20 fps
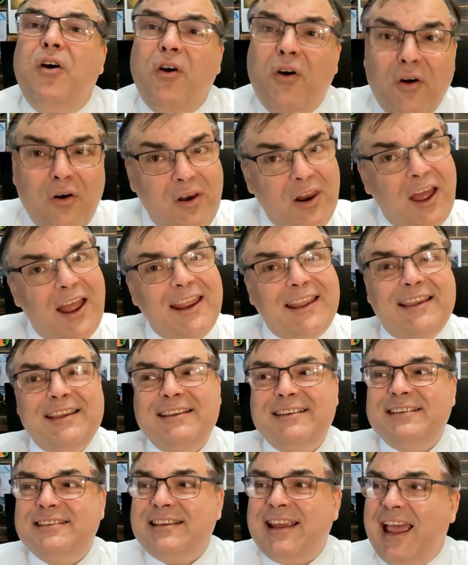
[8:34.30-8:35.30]
All I
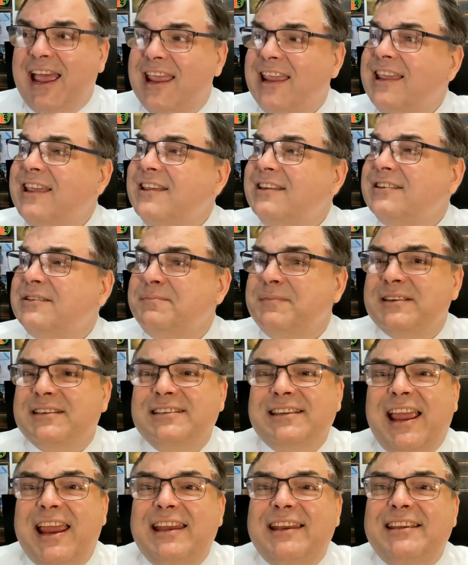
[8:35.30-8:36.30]
can say is,
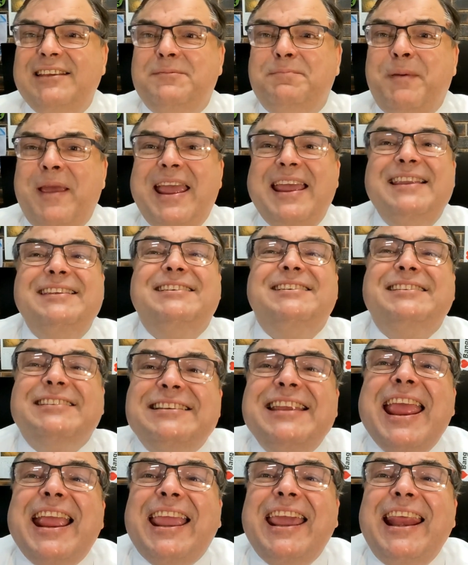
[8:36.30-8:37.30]
Mercedes Benz,
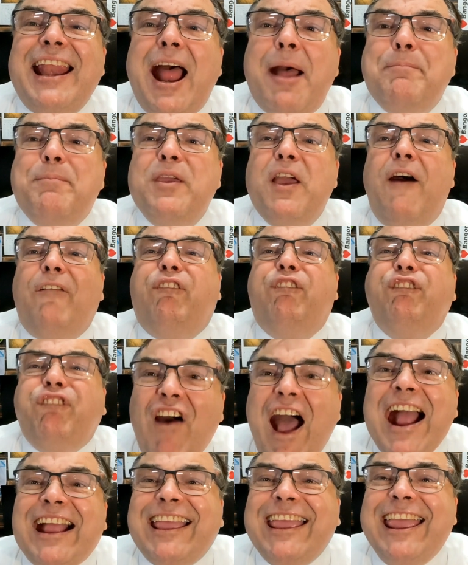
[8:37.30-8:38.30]
stick it up your
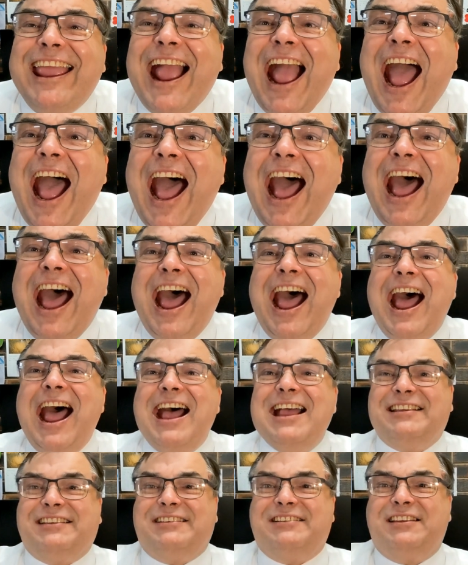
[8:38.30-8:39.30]
fucking
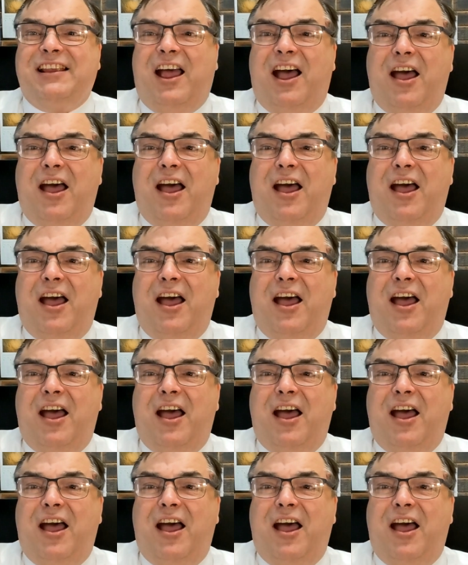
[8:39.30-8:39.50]
ass!